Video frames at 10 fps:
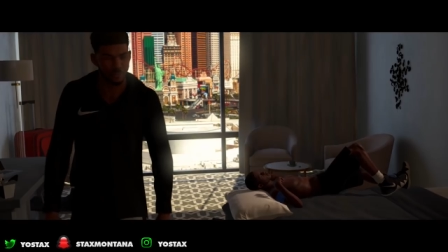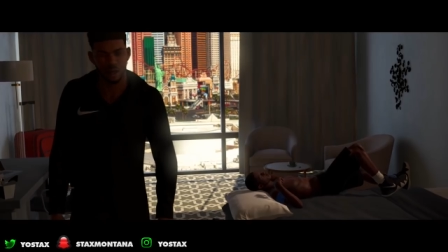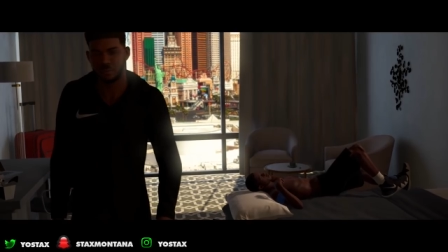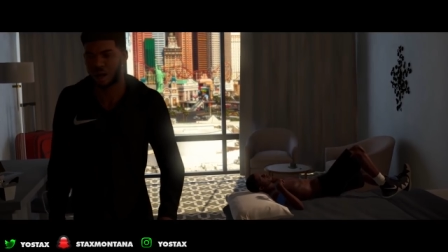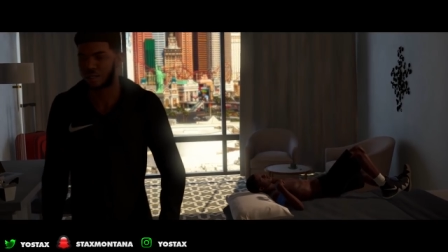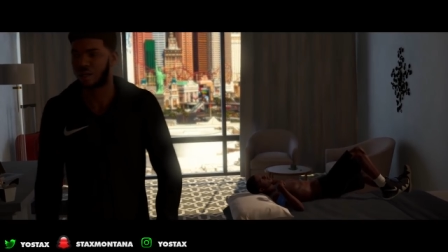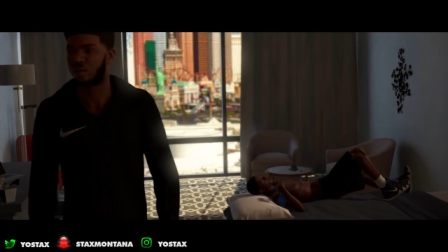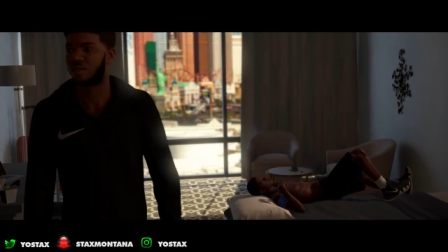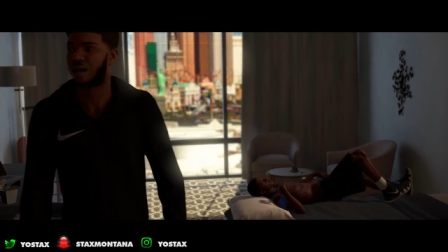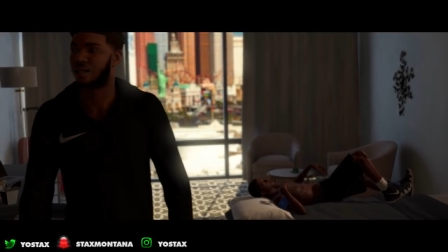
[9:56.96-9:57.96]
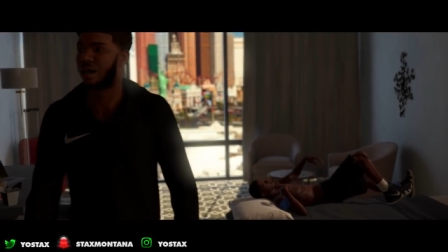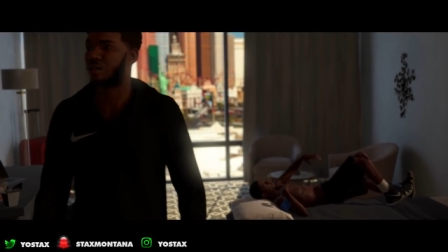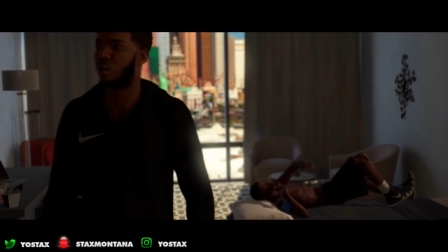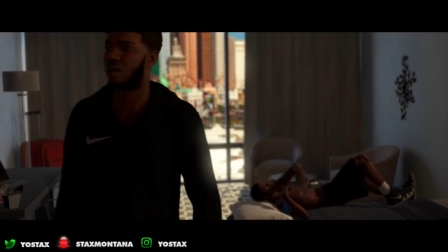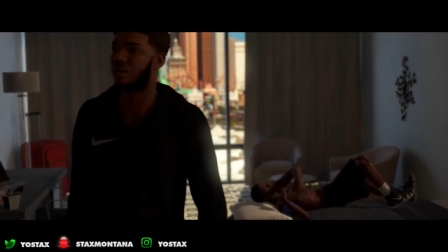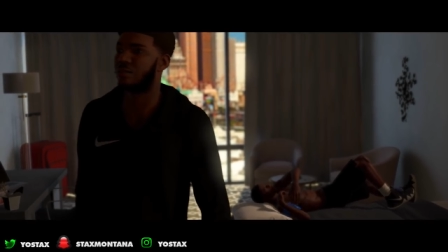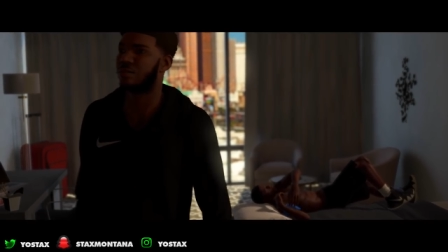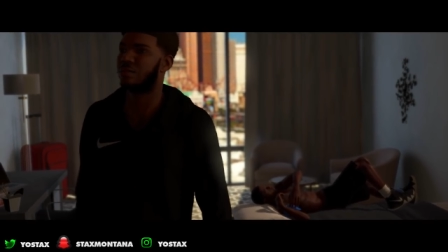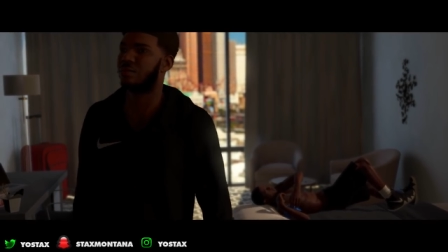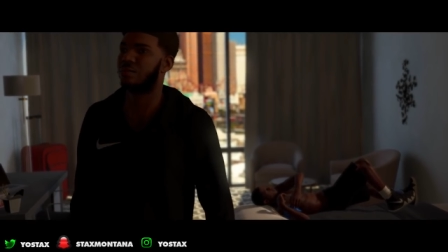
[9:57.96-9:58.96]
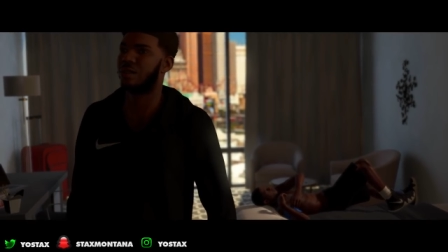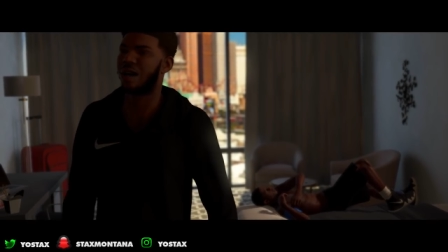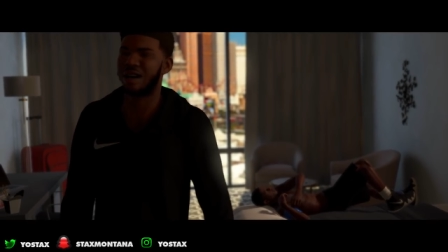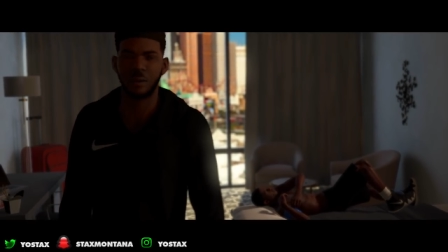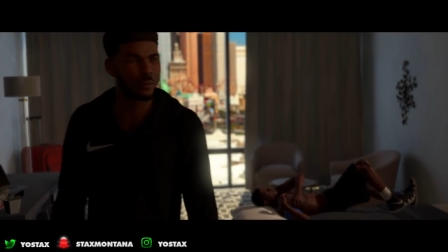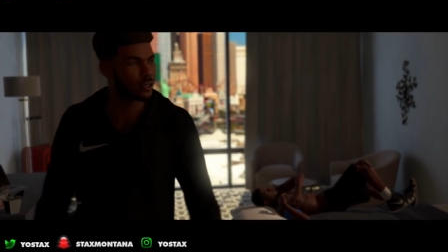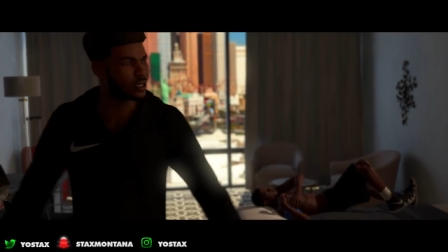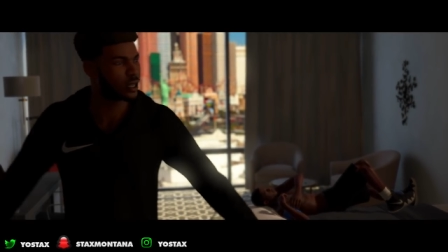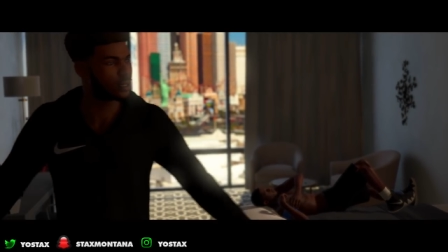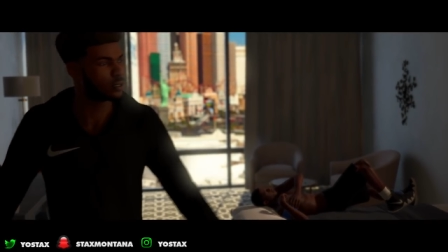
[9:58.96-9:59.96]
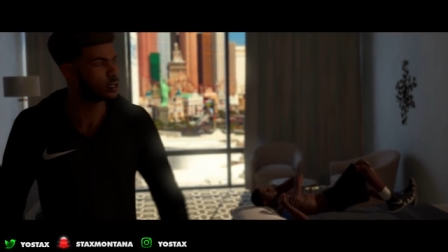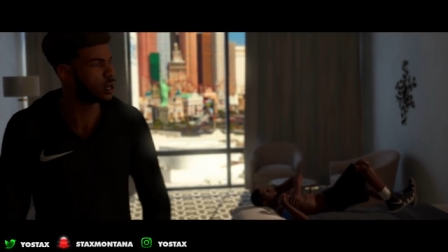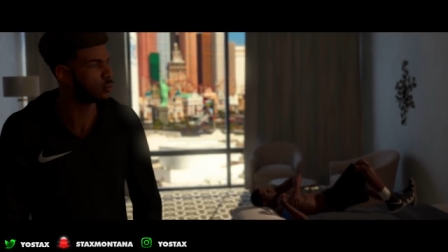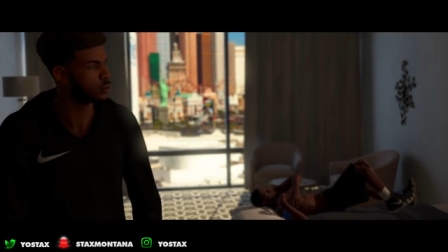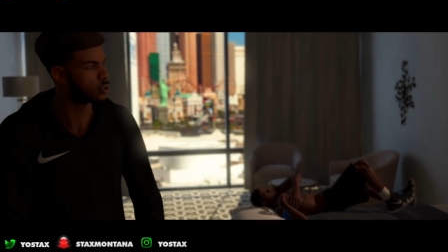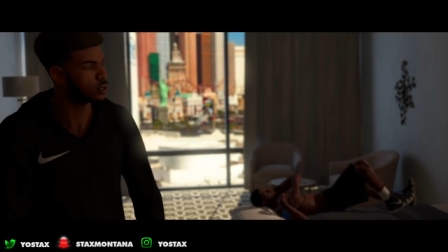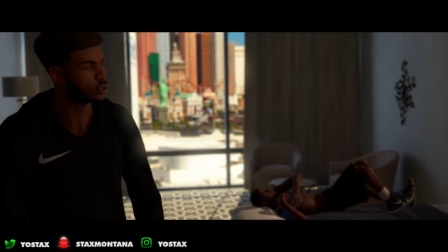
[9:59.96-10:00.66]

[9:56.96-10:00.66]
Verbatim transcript: man. Apparently he resigned last week. I can't believe Z didn't tell me.